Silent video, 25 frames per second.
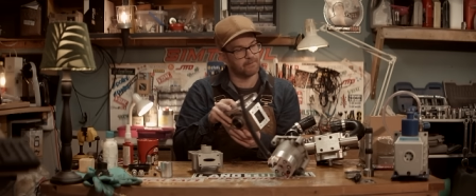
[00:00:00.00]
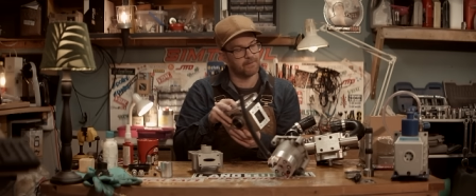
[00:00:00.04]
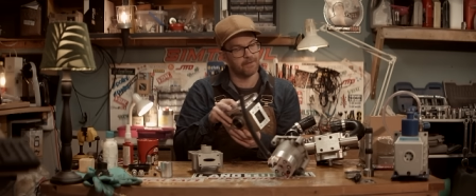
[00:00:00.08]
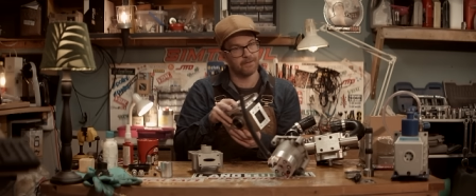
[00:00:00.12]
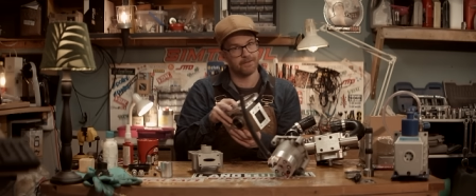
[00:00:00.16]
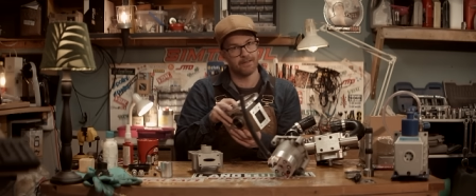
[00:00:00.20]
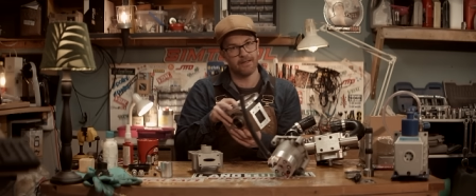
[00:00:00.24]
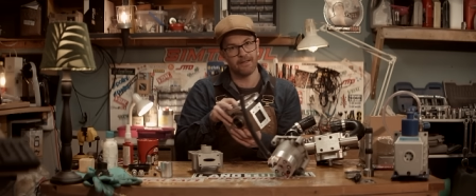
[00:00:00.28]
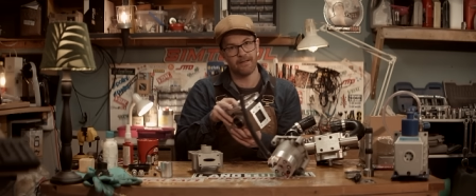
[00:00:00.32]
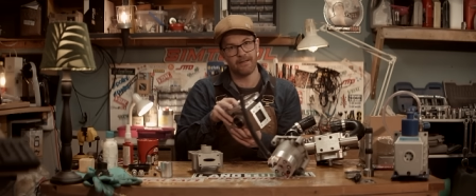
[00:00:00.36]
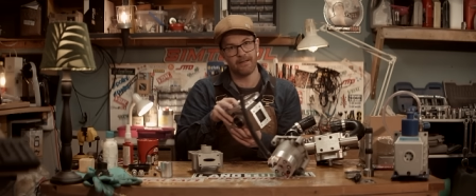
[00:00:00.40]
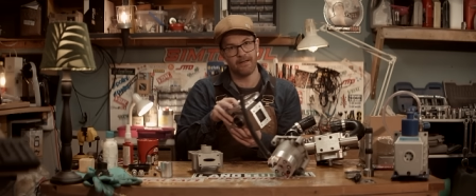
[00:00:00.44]

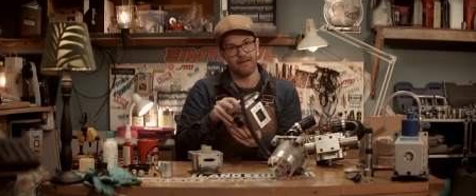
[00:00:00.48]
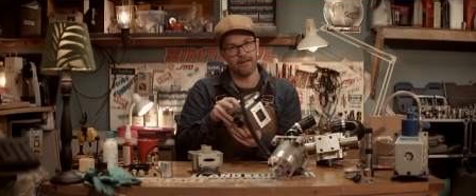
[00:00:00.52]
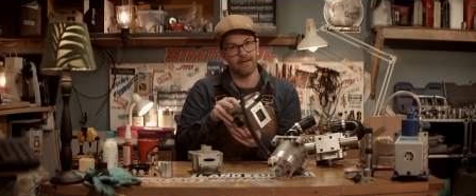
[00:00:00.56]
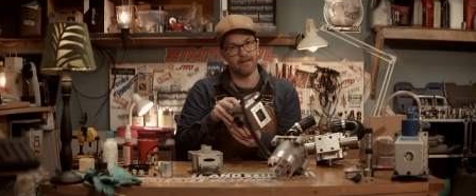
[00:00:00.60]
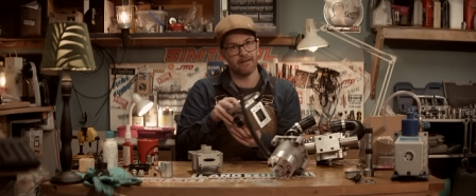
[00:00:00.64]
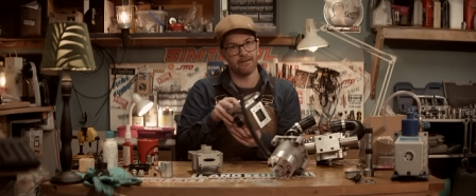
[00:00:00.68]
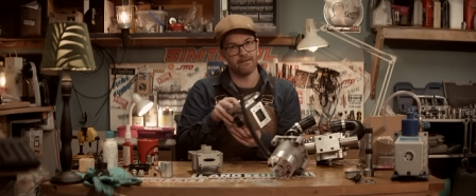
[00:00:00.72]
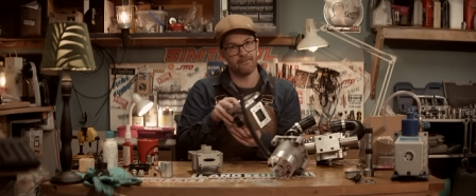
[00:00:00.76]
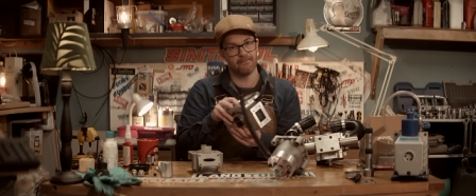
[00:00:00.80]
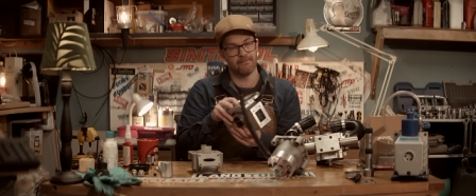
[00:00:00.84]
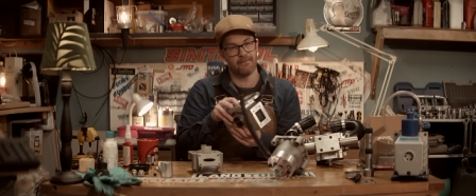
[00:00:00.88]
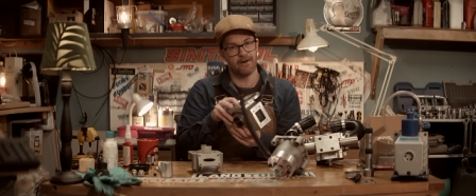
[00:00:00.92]
But then
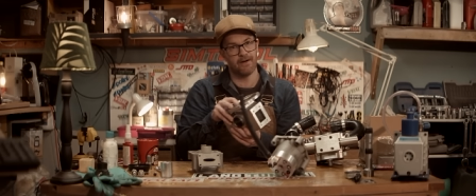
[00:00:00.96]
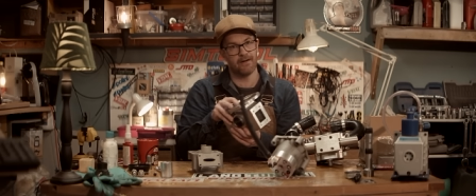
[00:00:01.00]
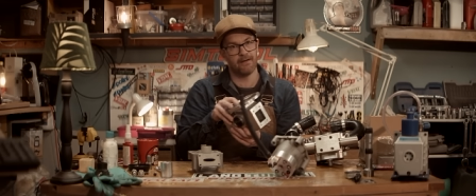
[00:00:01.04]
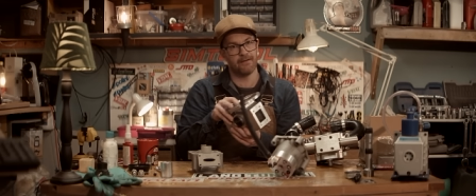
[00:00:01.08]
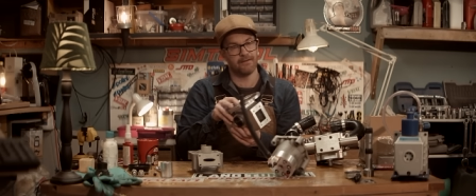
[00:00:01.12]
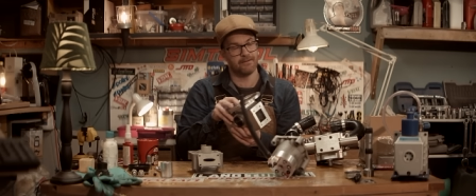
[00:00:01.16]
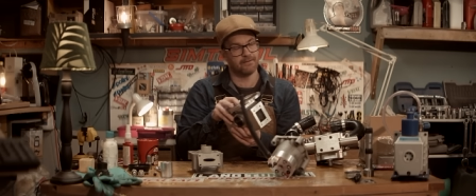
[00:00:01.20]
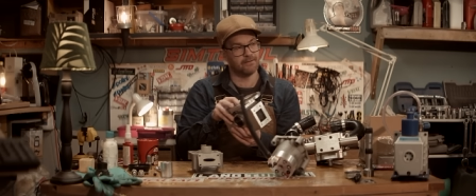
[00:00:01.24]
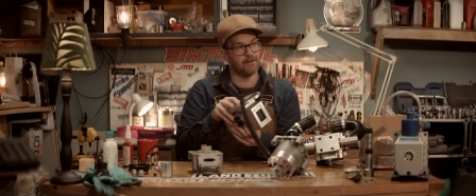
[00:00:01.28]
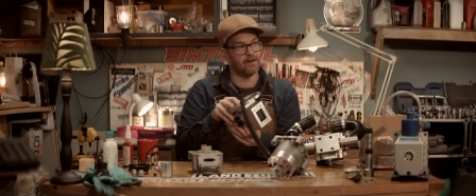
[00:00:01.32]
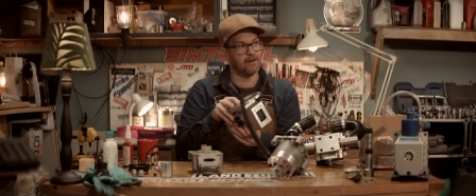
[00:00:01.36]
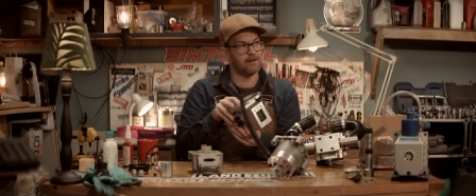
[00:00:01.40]
again,
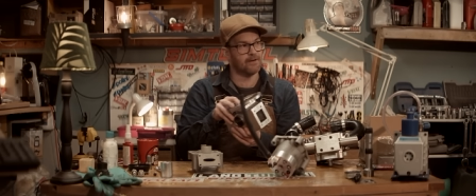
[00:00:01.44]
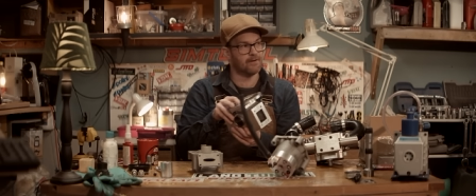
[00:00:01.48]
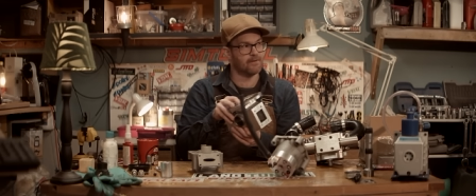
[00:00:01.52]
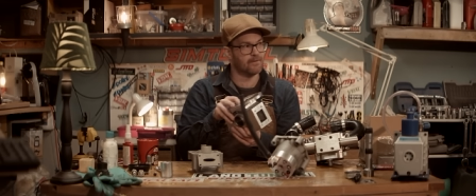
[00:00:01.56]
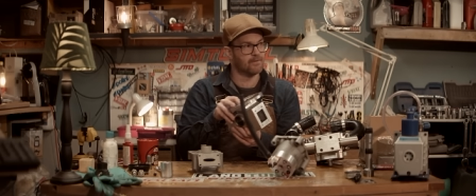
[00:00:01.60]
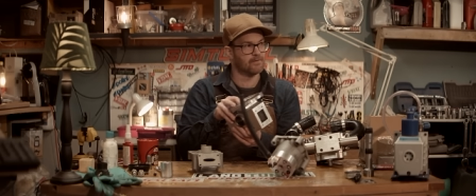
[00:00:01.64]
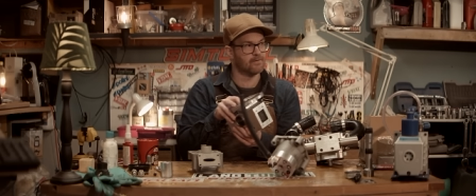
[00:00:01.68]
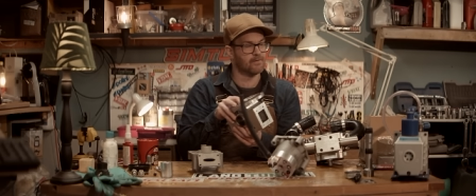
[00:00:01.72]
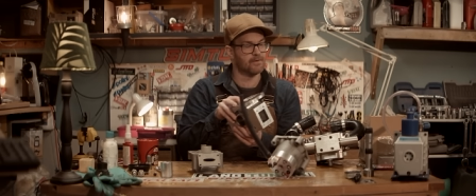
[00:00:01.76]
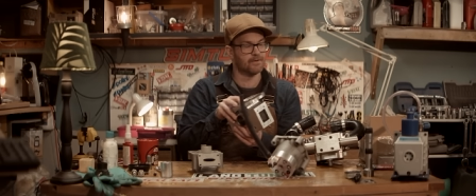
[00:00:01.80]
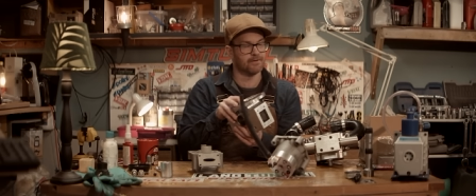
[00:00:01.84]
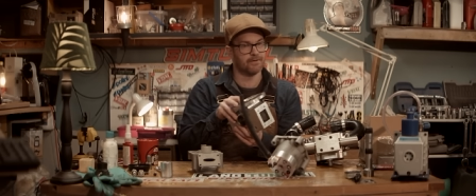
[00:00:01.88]
my
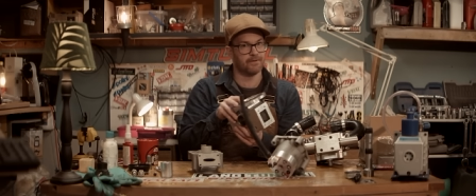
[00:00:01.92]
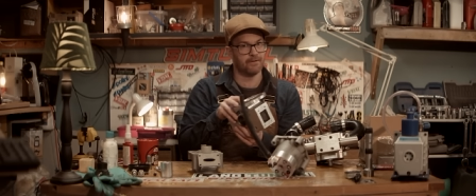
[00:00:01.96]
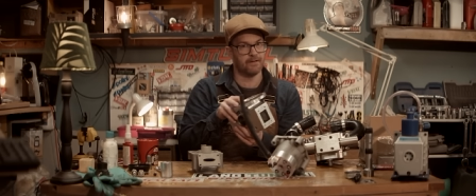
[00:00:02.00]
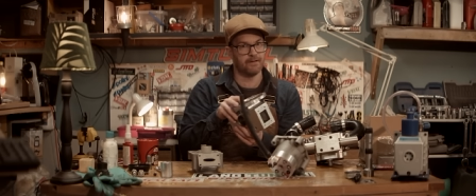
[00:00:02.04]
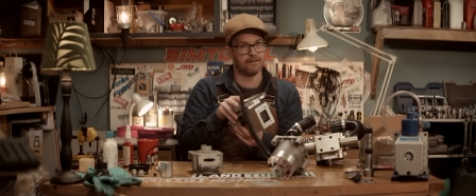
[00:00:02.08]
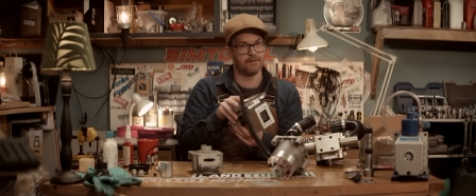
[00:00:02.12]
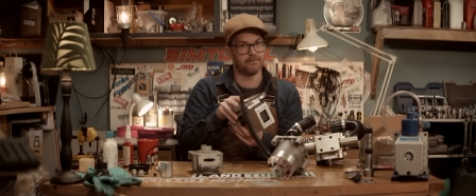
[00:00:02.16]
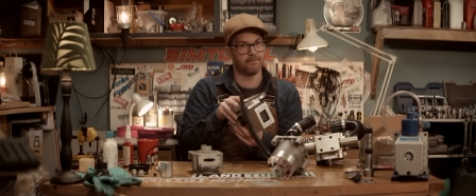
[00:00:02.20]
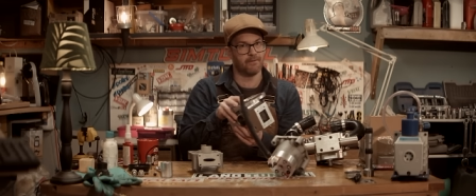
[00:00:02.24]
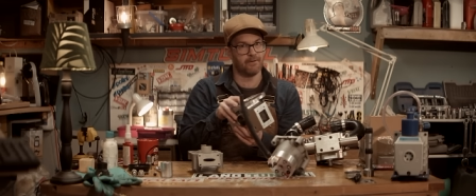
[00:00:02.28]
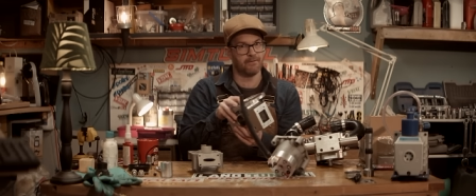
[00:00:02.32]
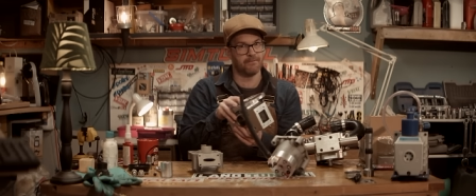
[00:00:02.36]
dyno was
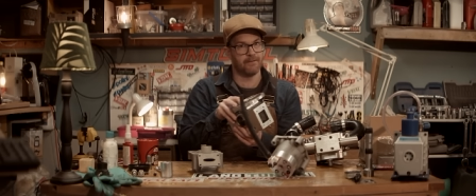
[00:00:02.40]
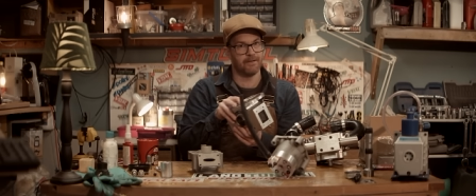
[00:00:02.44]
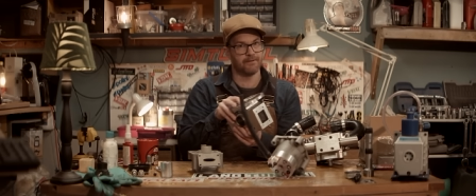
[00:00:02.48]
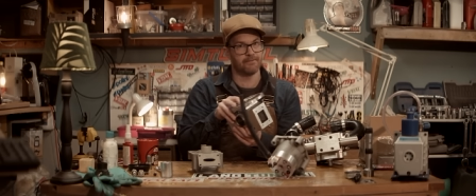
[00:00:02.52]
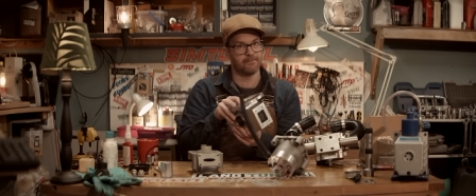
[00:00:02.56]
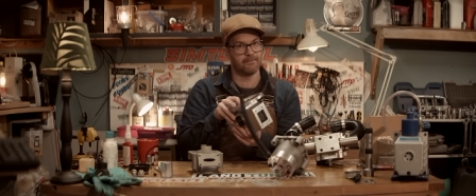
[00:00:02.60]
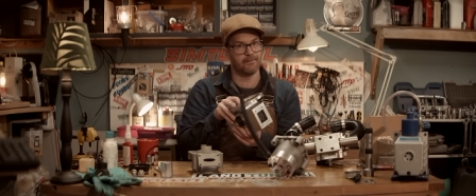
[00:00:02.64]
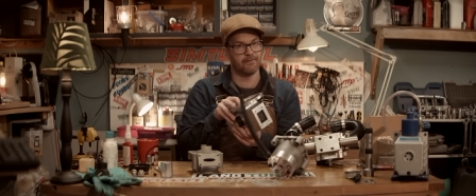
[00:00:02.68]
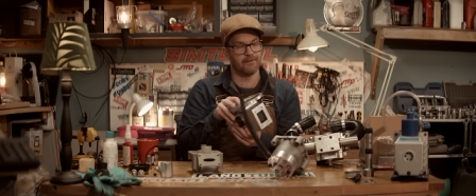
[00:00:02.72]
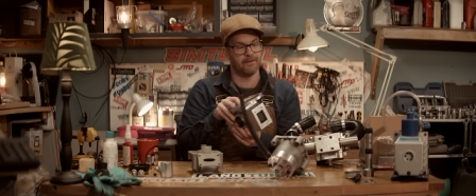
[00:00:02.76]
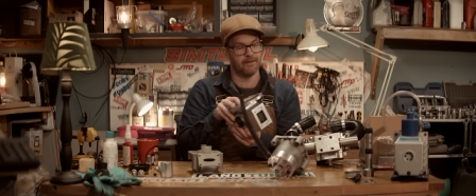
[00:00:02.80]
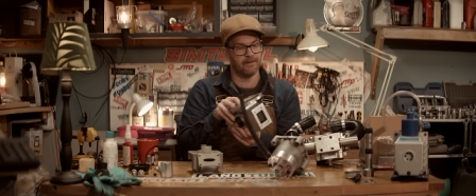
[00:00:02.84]

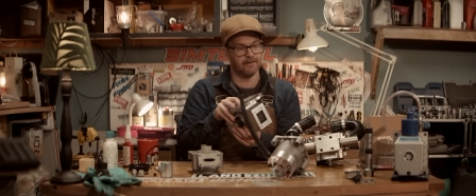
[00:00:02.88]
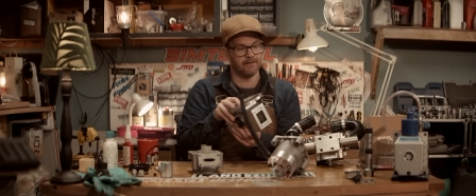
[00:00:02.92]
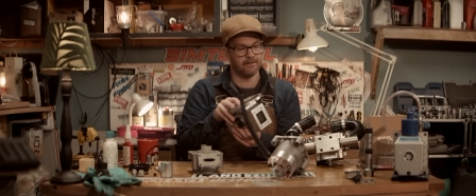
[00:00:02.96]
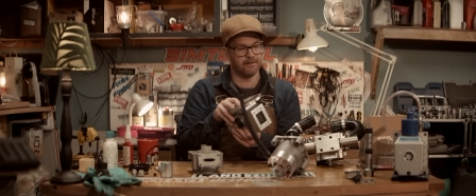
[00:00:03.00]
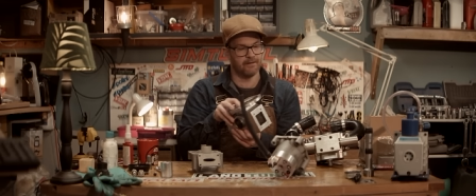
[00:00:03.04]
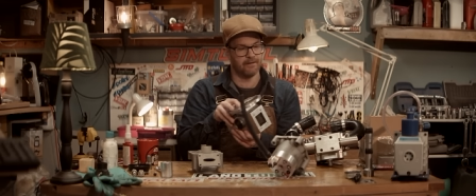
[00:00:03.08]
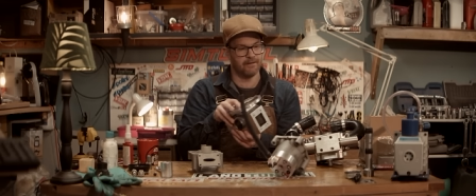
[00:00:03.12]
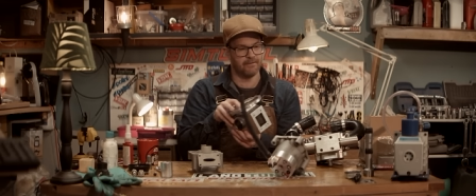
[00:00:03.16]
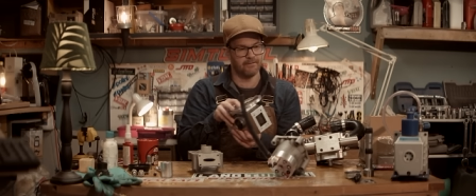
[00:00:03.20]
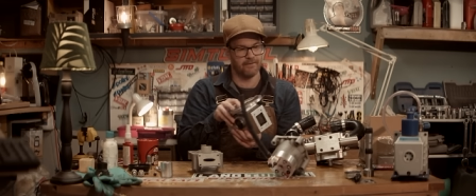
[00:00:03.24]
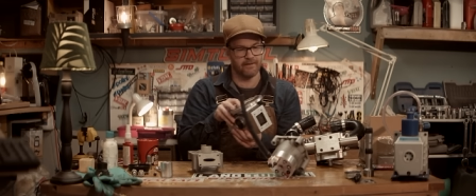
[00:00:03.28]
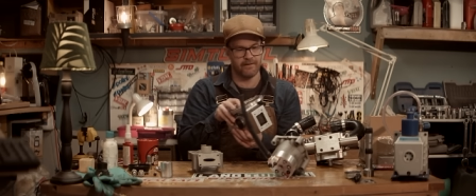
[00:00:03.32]
experimental
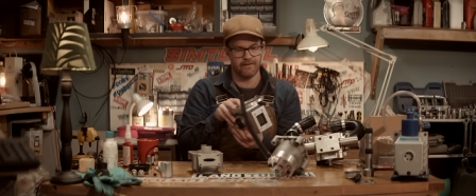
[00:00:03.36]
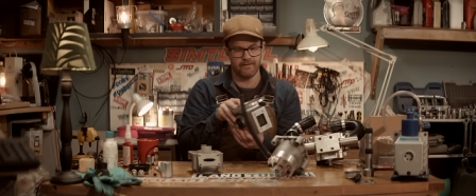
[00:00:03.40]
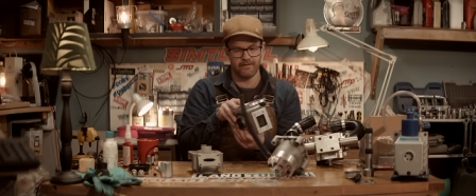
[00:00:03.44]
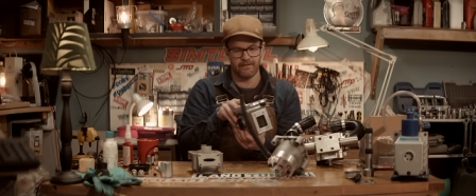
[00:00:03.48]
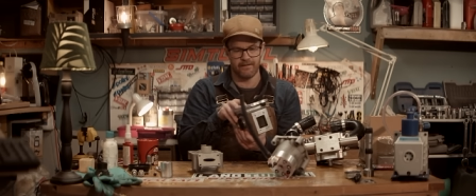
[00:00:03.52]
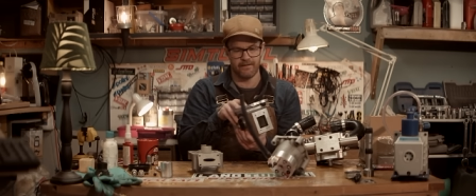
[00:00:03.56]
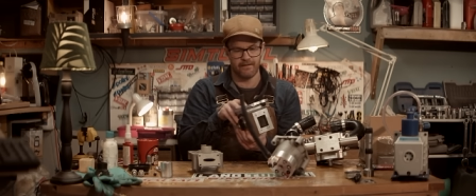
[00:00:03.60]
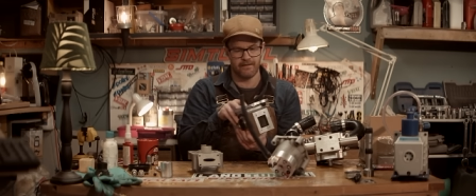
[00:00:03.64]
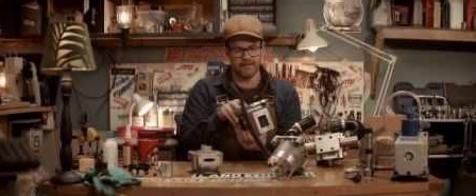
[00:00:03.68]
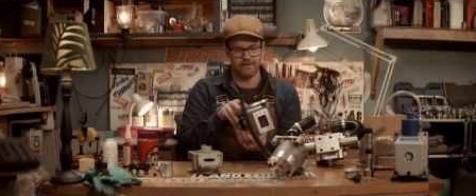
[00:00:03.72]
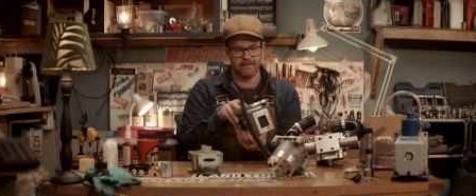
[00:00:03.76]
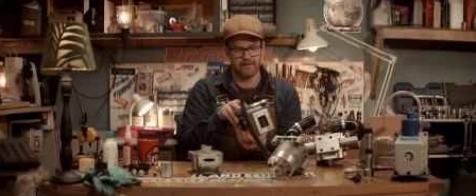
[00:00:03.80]
and uh,
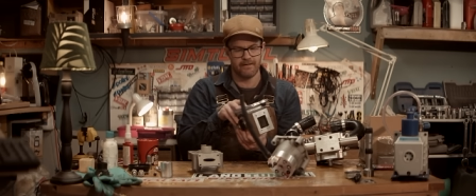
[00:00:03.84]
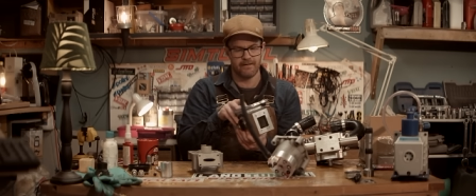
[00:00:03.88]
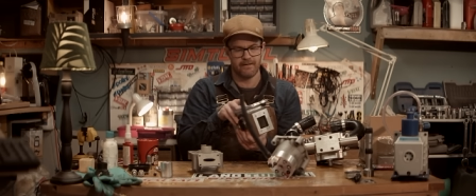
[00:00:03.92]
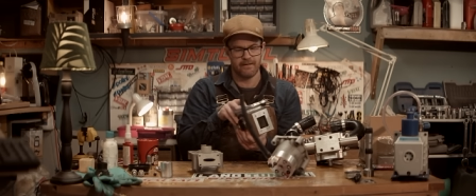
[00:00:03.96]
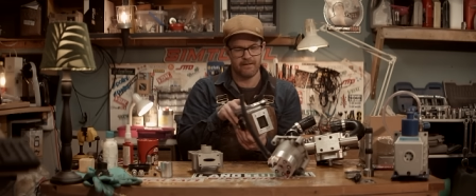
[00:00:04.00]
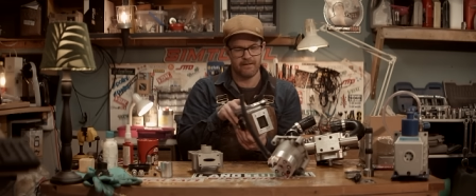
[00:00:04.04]
really